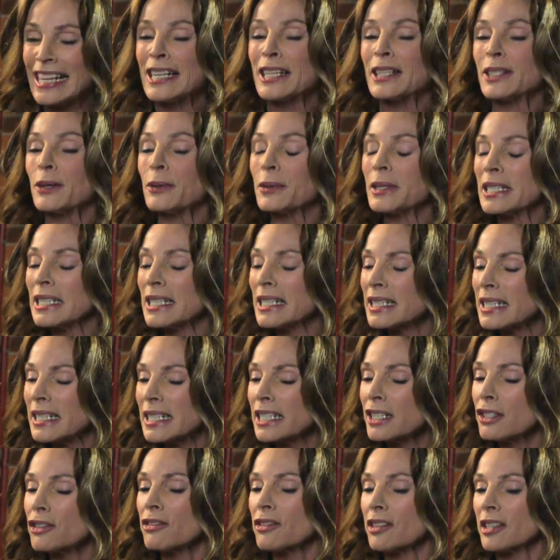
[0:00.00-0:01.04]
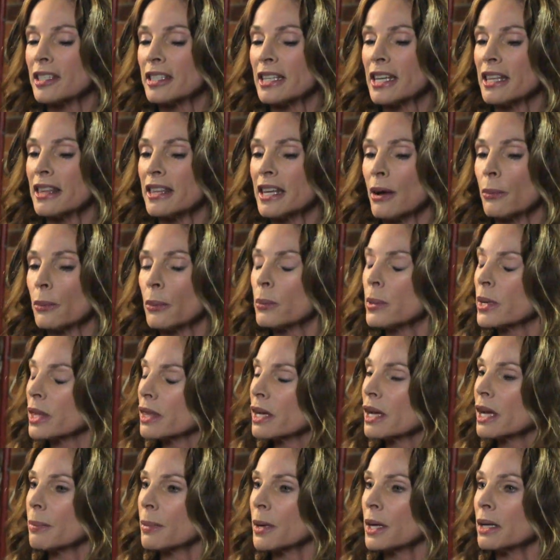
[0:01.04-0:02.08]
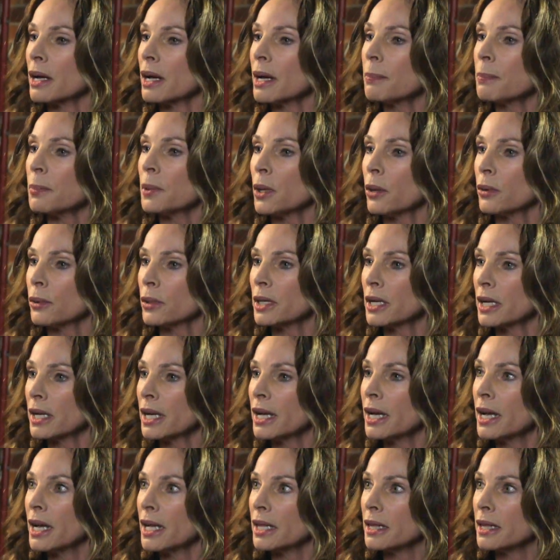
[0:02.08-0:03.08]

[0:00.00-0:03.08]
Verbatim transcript: So it's, it's interesting that when we think about uploading,